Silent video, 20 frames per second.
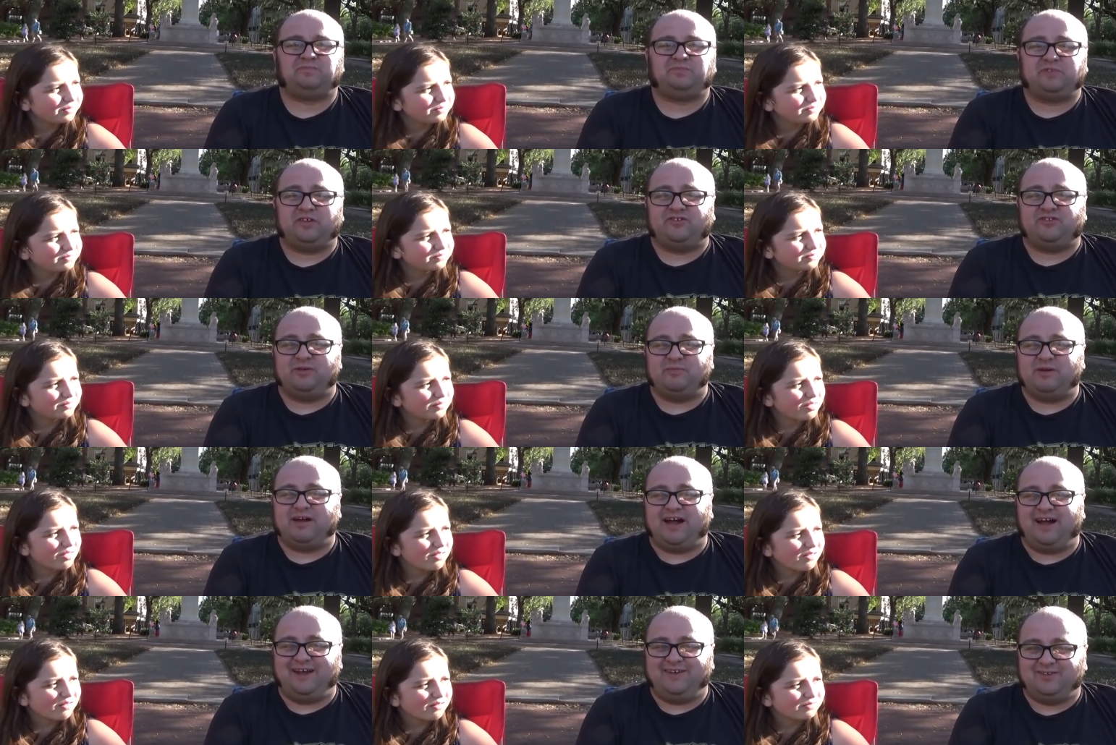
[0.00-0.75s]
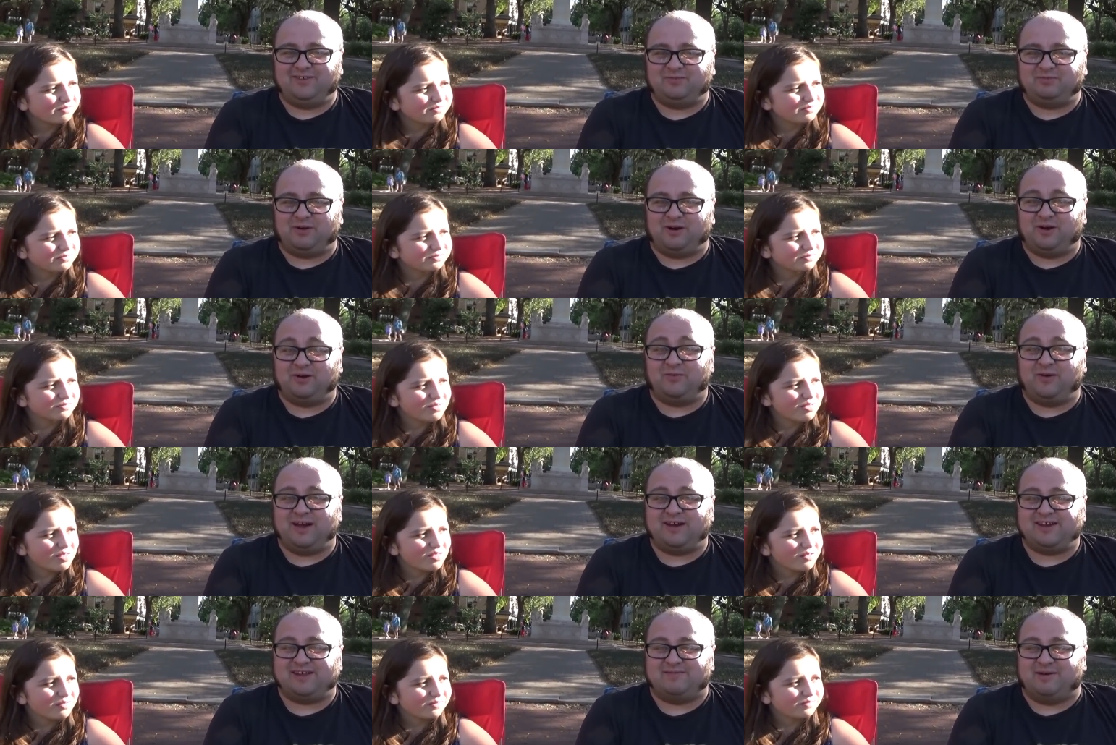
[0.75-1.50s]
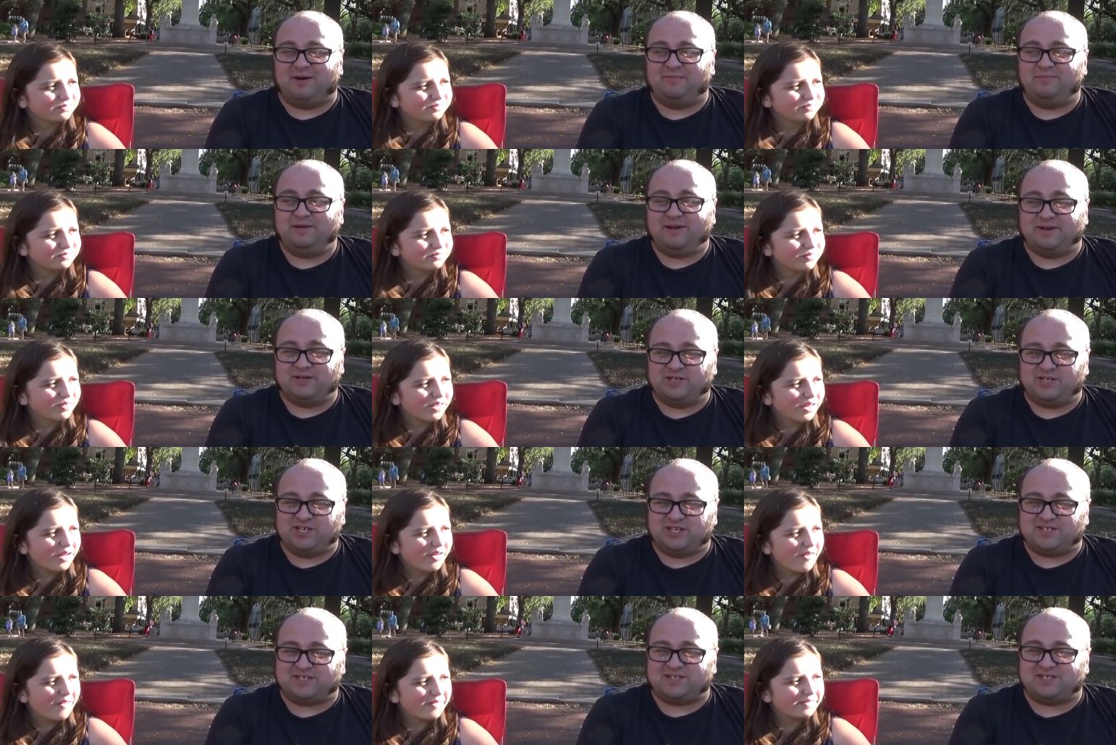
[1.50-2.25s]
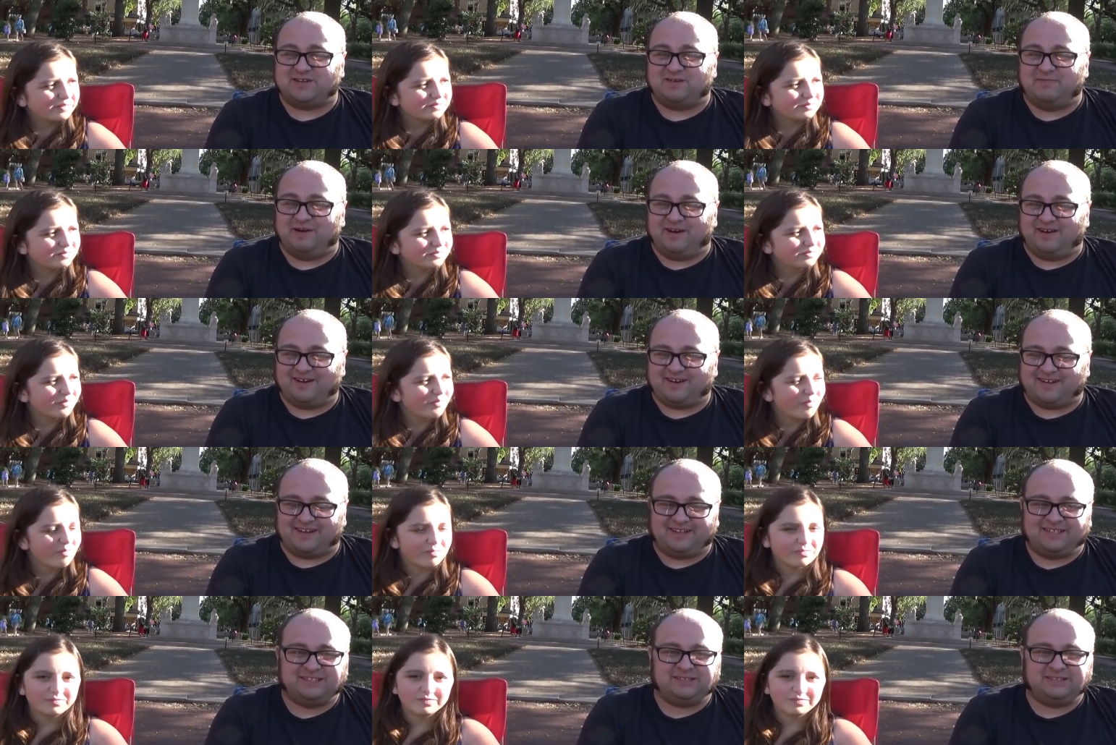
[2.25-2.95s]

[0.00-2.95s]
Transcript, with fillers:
Speaker 1: There's some guy in the park ranting about Beer Jesus in America.